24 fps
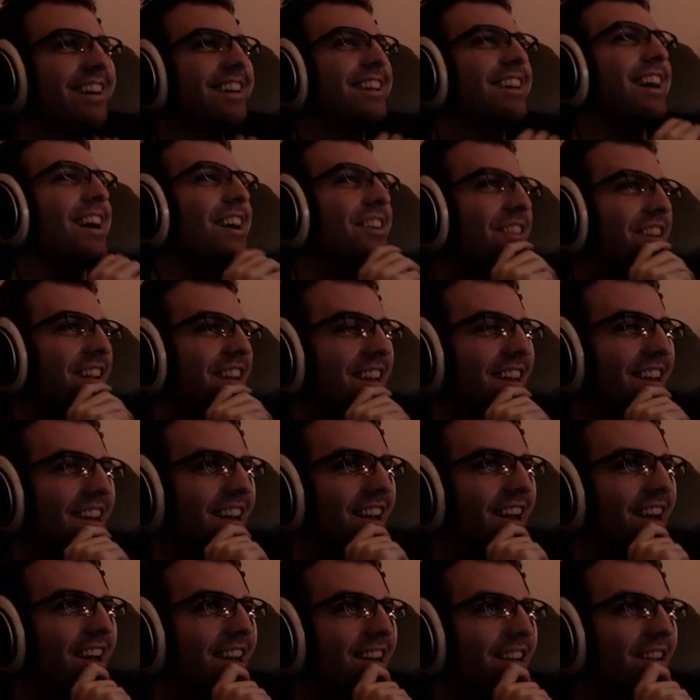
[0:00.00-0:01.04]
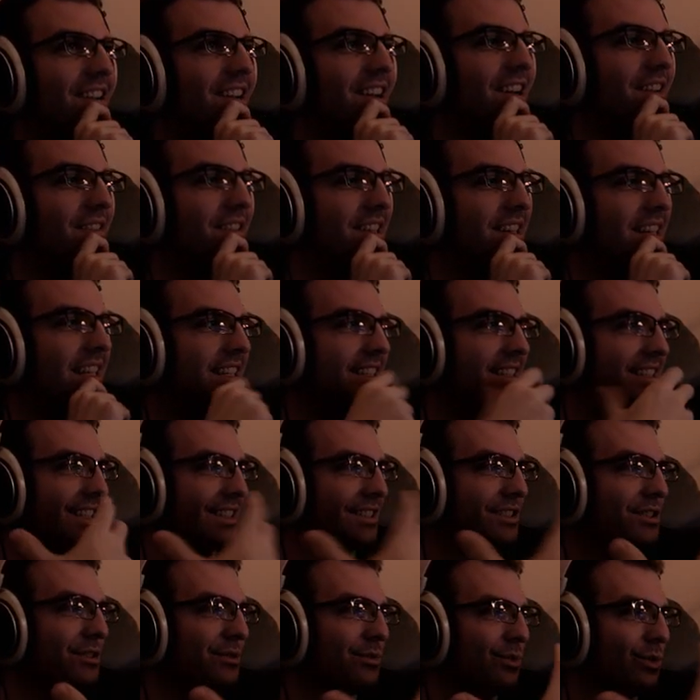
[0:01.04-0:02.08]
I mean, I don't have any
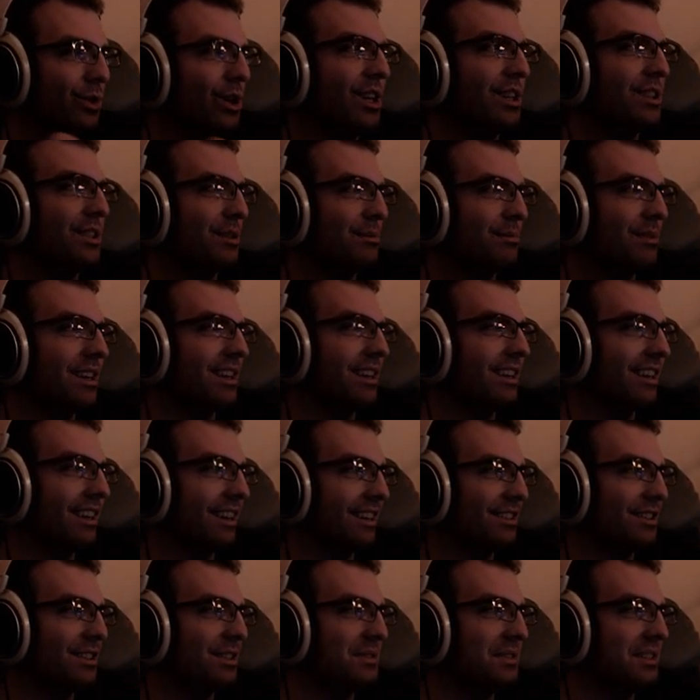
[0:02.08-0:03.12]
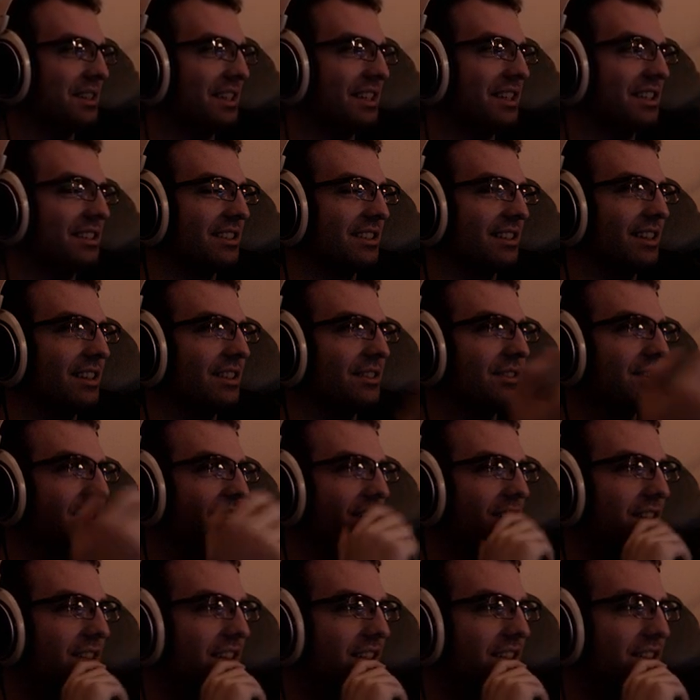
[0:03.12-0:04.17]
sense of what the main character even is in
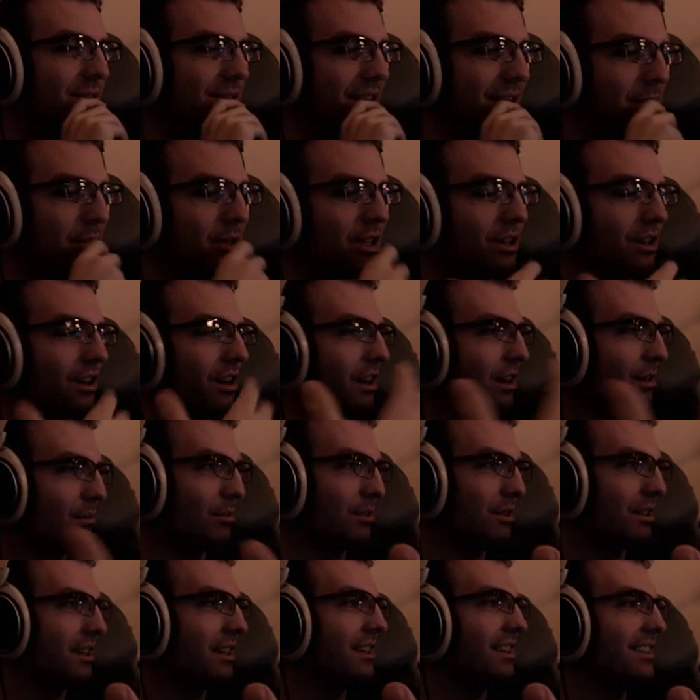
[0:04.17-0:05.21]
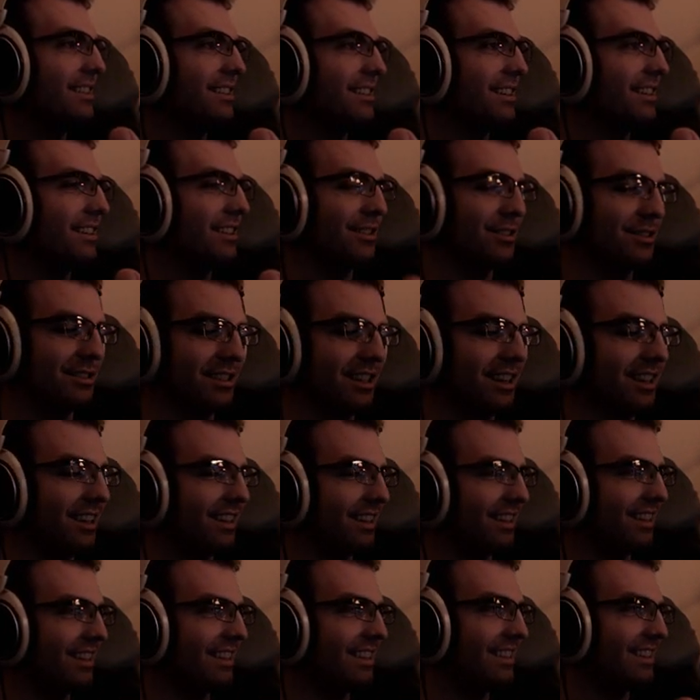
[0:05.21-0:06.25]
FGO. It's like beyond blank slate. It's not
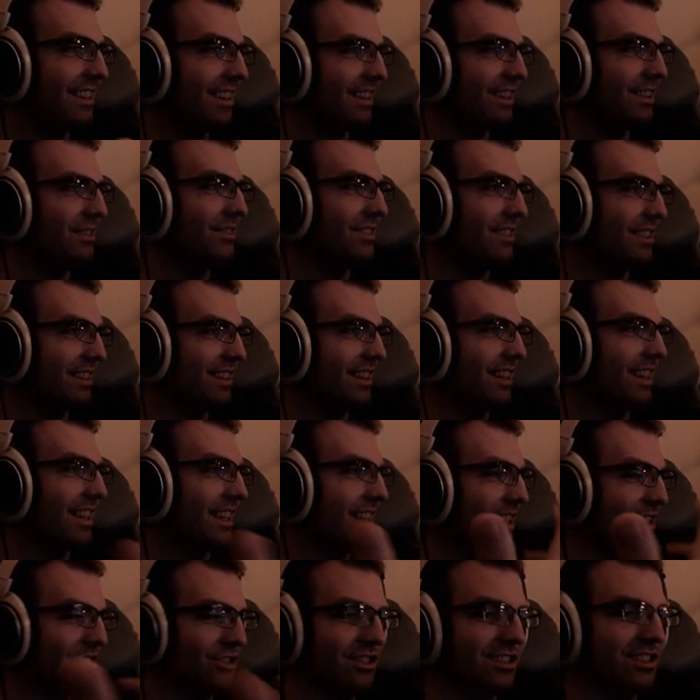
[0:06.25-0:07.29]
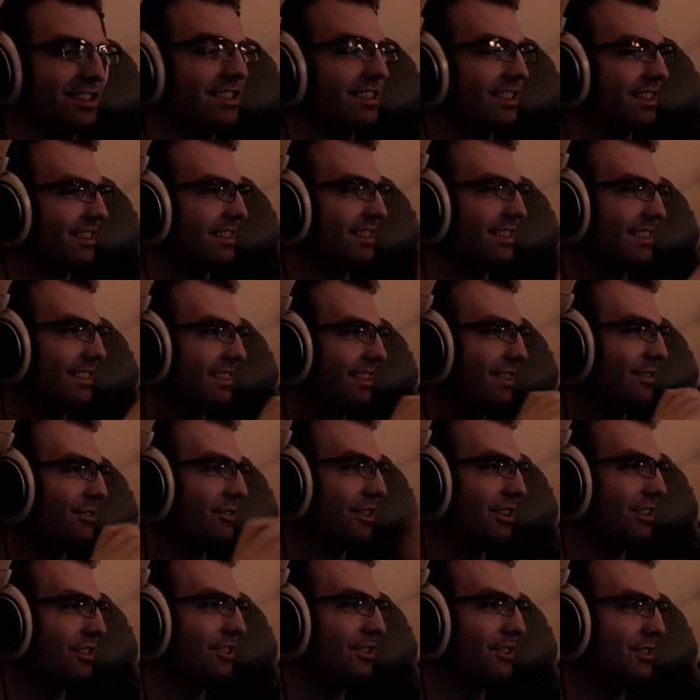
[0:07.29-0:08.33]
even like in existence. I
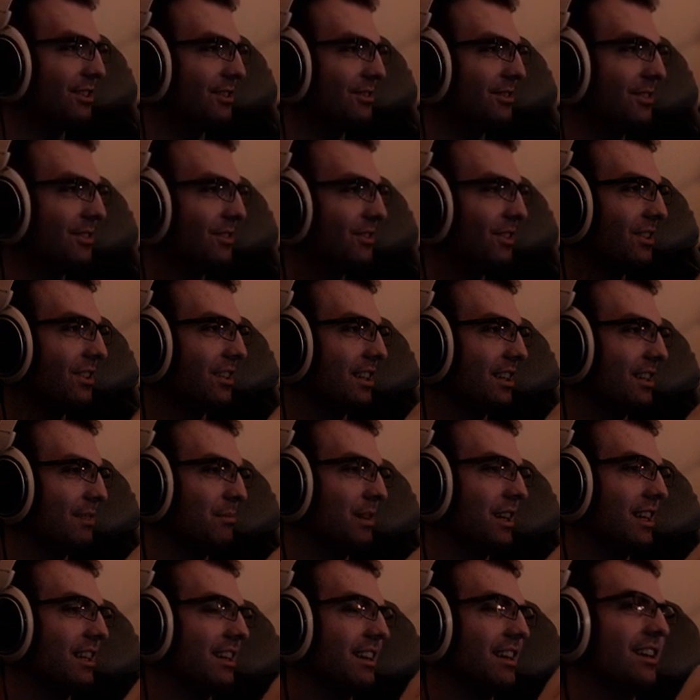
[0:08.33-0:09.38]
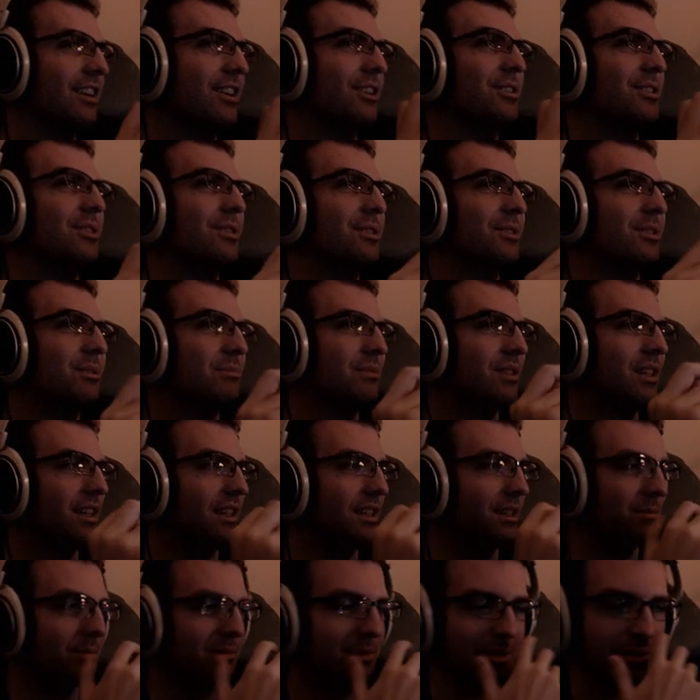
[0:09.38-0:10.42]
forget there's even a fucking main character
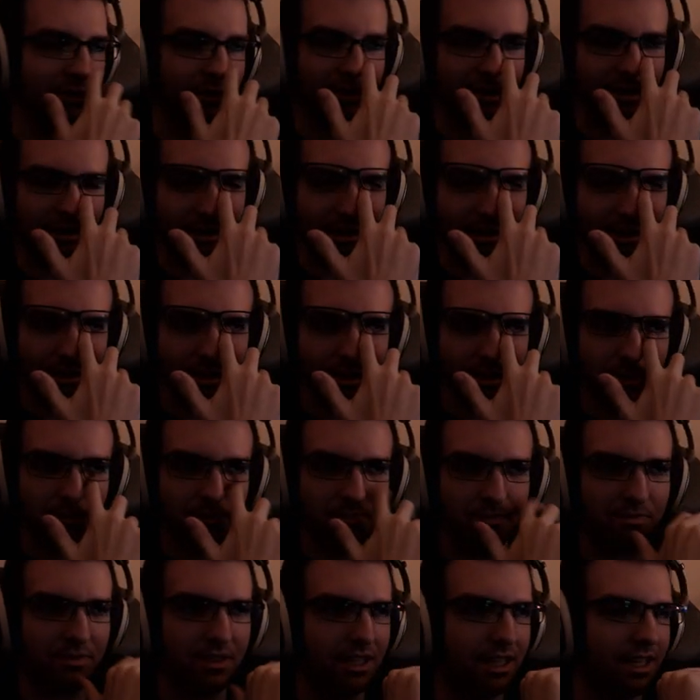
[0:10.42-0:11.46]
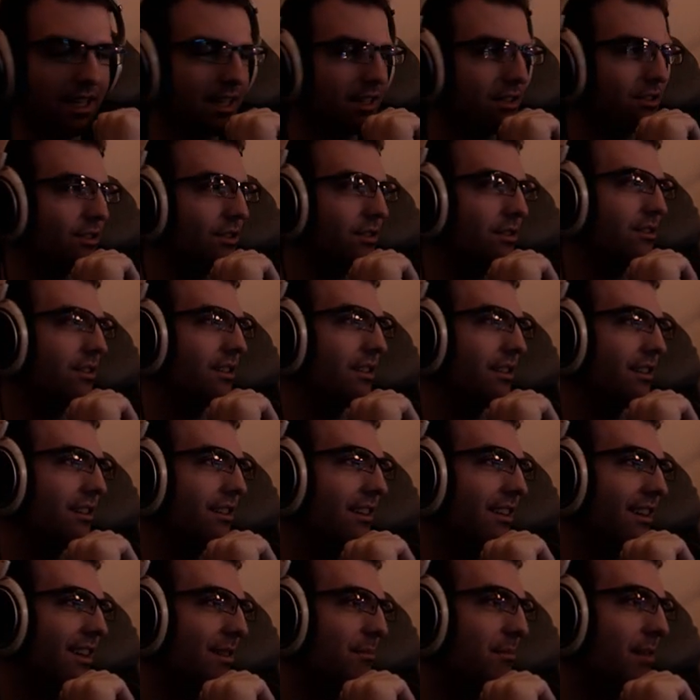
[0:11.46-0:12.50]
sometimes. It's just the
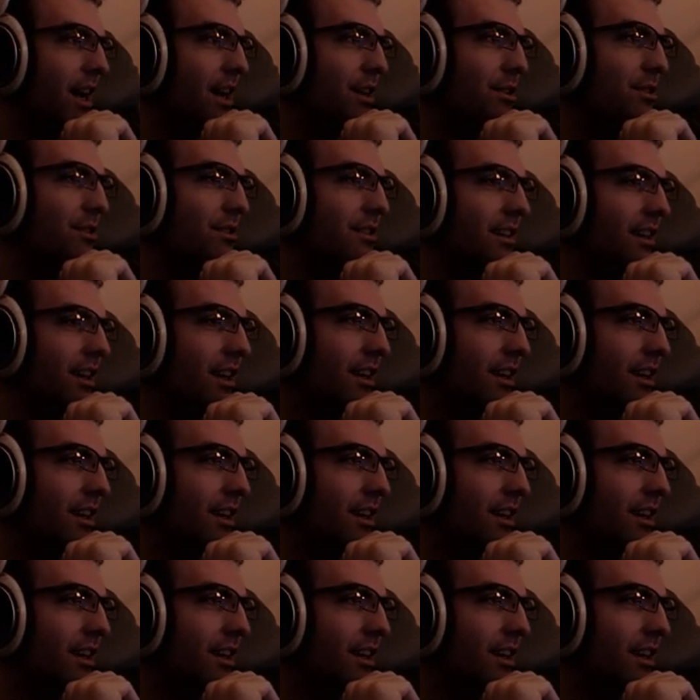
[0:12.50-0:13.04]
Mash is like,